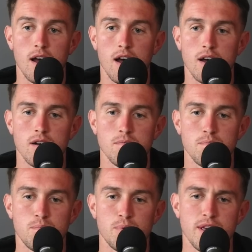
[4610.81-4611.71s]

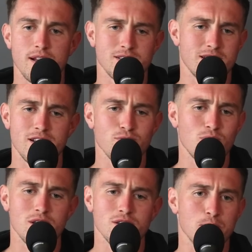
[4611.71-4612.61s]
Um, but yeah, because I never
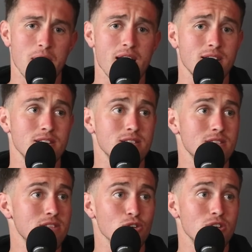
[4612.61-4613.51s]
want to look back
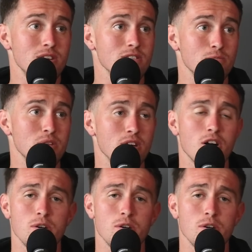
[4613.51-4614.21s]
in 30 years and be like,